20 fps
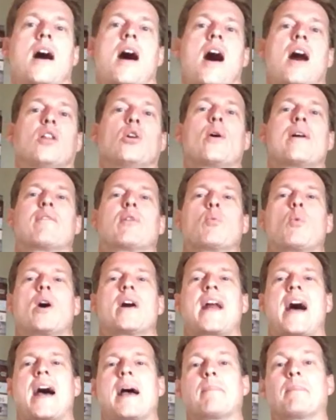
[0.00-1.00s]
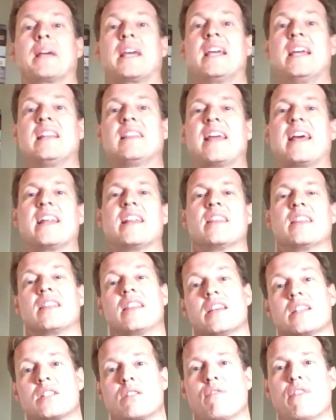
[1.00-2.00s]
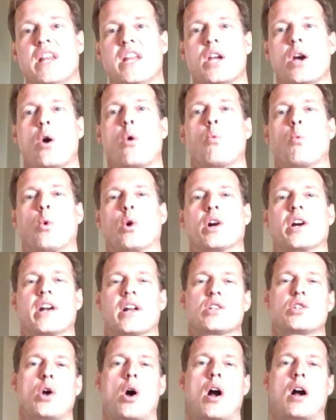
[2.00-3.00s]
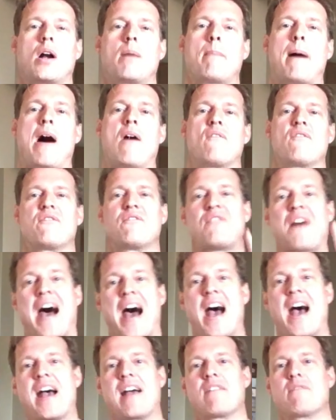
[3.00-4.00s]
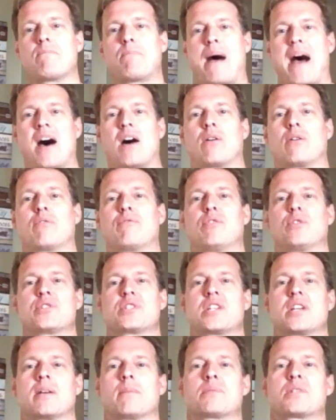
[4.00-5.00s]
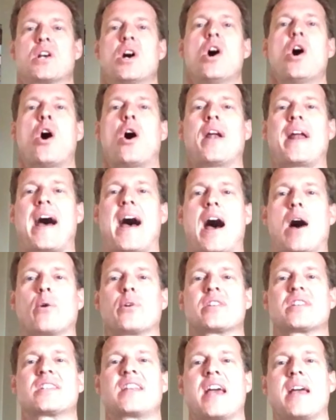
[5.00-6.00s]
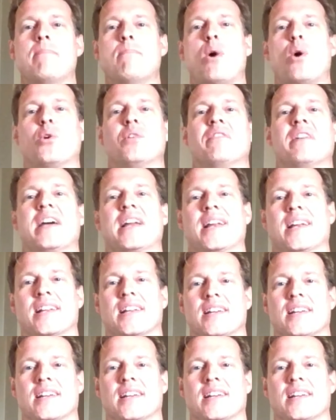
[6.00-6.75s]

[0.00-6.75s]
Hello everyone, I'm Keith, and in this video we're going to talk about 5 powerful tips on how to stay motivated.